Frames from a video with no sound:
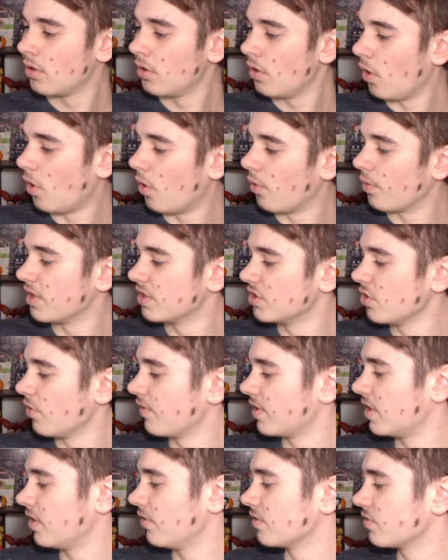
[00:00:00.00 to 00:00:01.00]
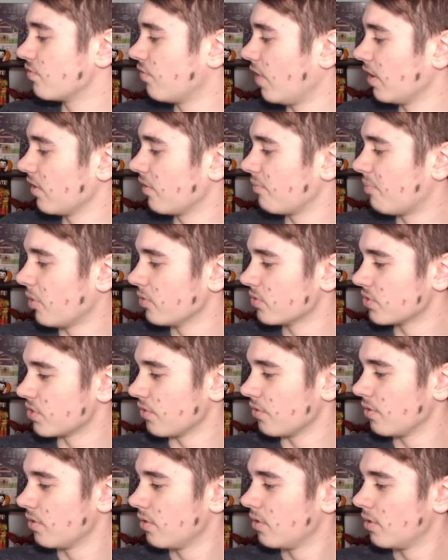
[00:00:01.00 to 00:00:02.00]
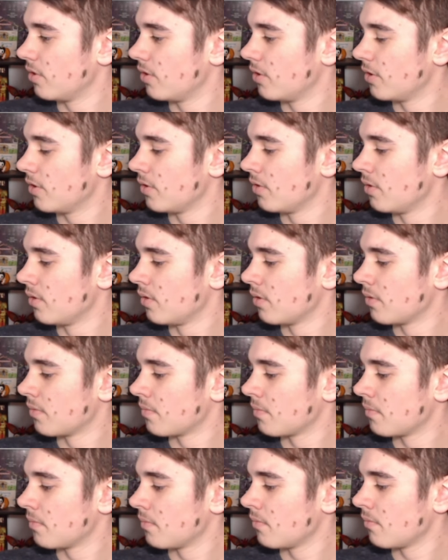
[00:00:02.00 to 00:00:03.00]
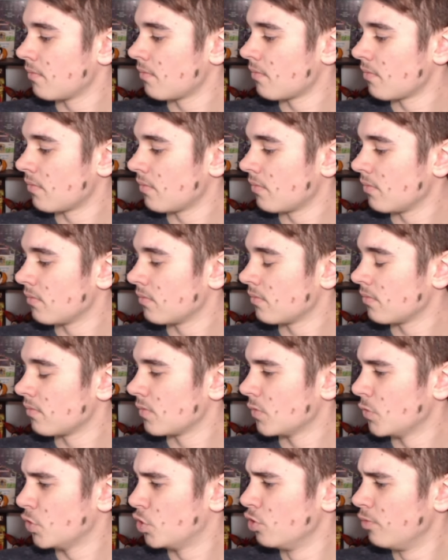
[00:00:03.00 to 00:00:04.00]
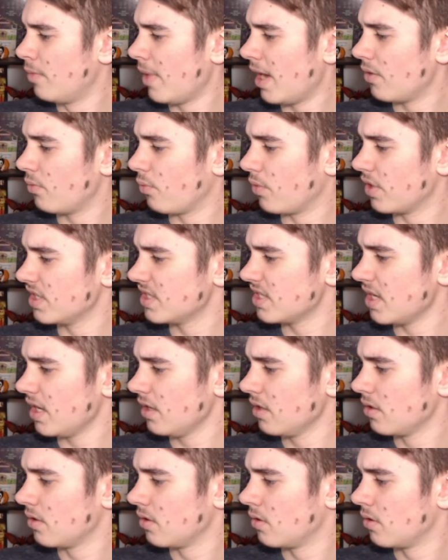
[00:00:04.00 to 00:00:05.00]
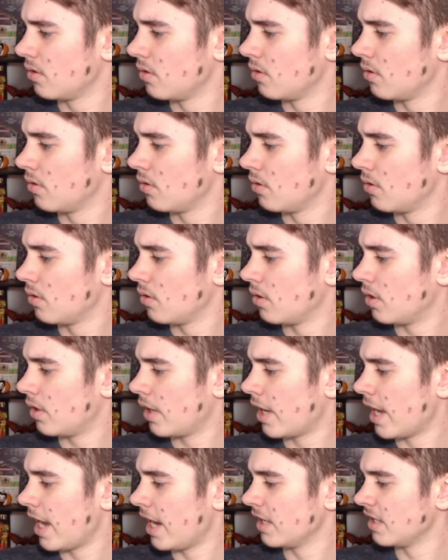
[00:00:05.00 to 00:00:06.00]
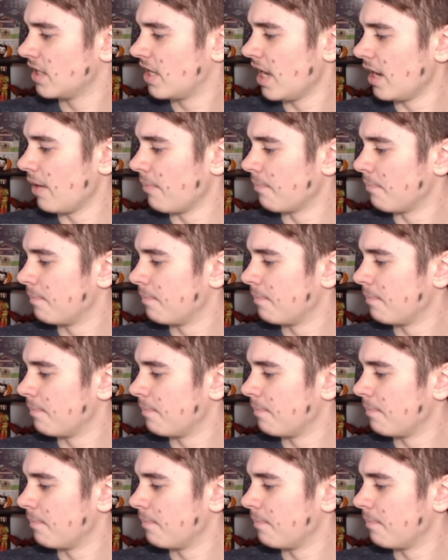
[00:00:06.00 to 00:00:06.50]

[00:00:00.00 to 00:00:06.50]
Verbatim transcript: Oh, he's over here. He's right on the poster. Too bad. Too bad. What do you say? And get him.